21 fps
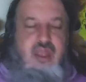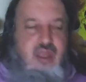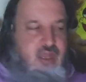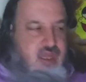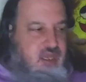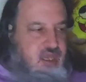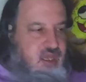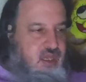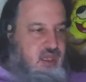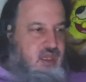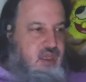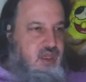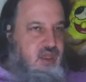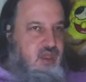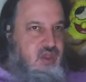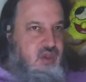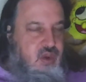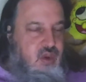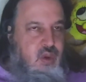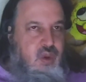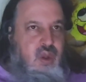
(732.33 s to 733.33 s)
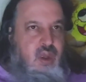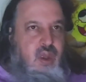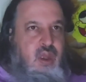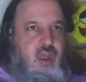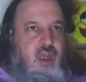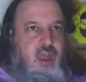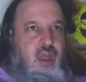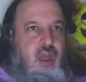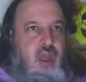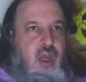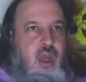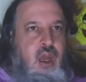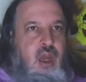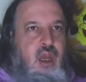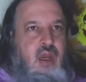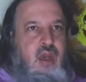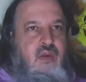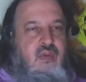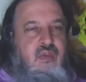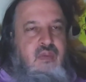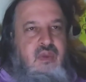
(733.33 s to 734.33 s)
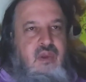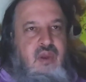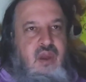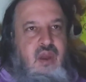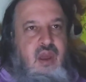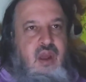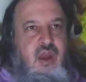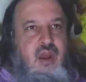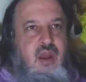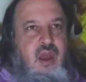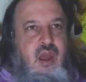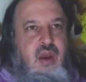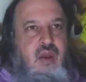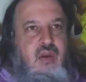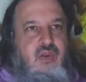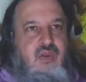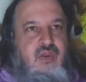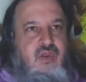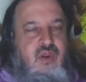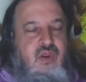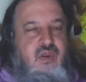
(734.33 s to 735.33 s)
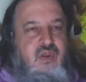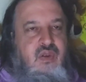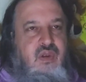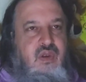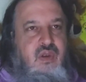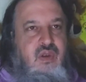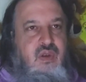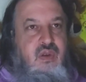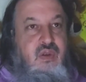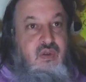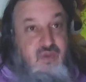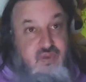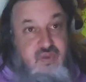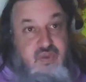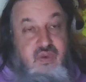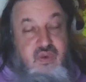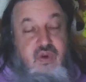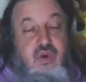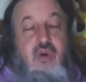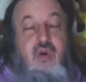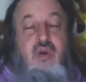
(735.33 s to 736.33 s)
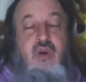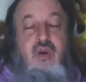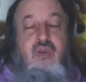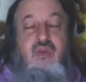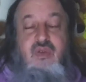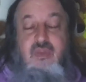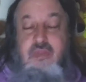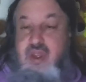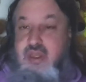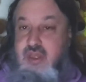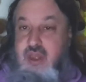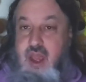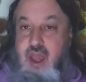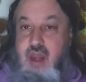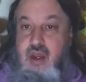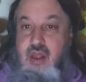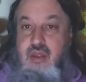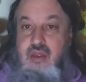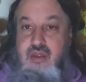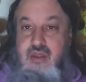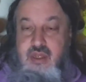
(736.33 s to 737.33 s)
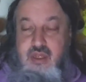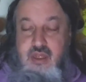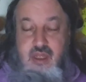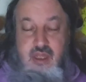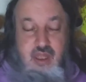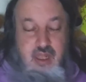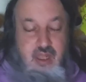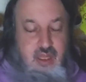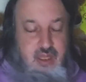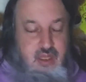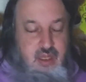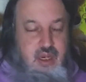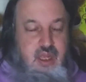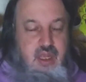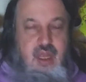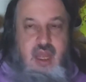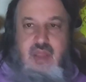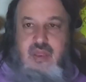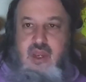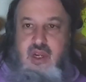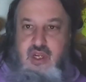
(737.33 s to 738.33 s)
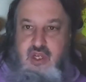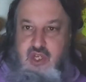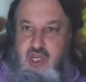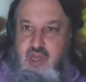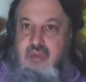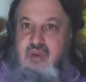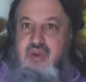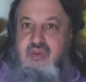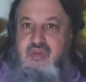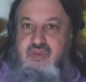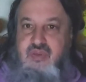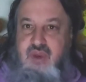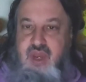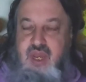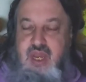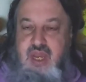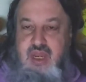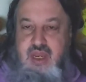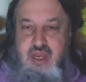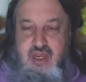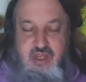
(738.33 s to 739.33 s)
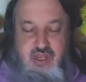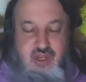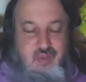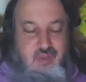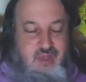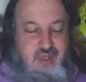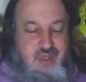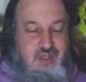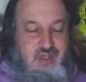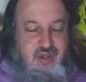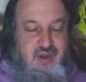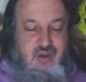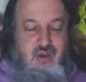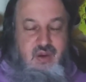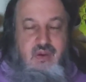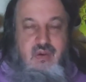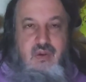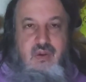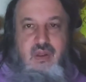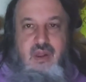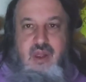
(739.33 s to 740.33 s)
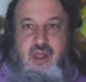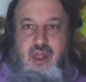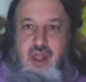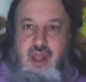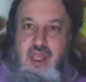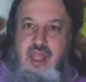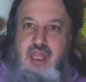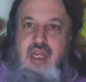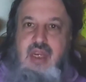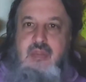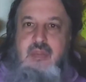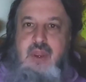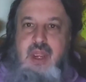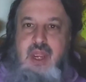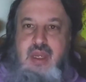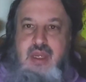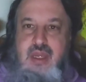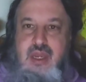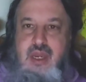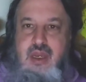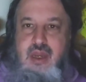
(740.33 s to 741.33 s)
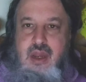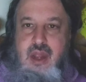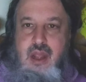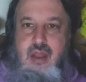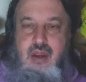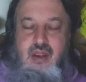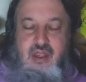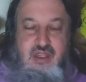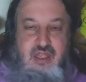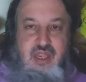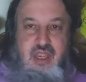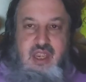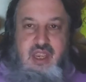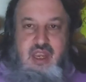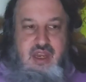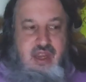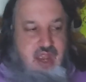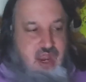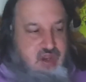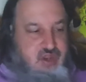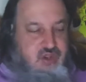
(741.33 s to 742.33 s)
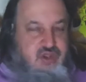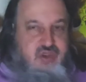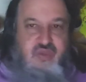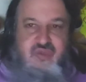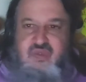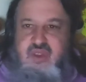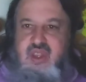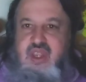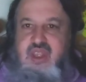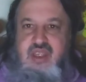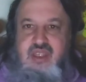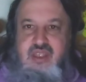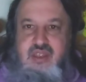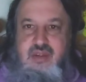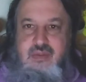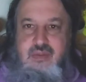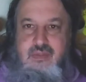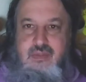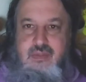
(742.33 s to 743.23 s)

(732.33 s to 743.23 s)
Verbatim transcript: It, it, it, so on a, on a on a food order from McDonald's that I got that should have been free, it should have been zero. I ended up paying ten dollars in extra fees.